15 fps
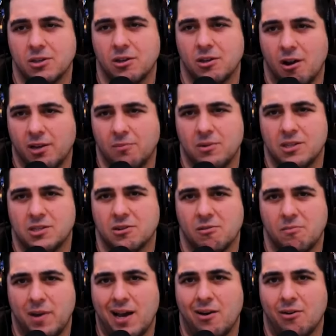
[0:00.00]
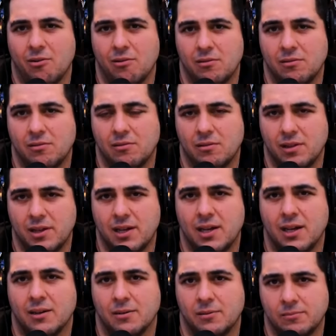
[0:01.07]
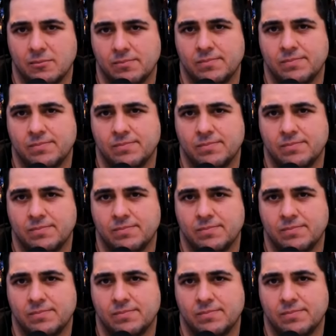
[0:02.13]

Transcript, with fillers: little arguments are about Yes. Yeah. yeah.